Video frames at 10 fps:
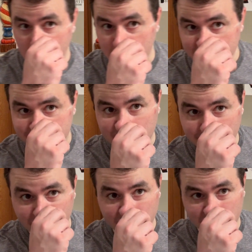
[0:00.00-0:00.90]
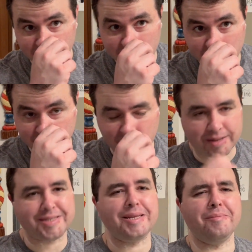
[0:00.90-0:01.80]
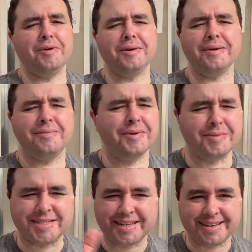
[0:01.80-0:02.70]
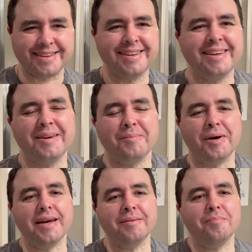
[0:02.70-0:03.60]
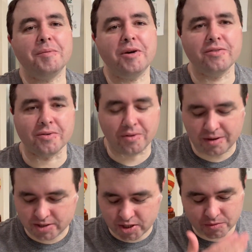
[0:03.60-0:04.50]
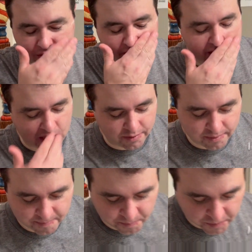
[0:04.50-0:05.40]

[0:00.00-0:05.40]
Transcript: my stepmother, or not stepmother, what am I saying? My mother-in-law. She was visiting,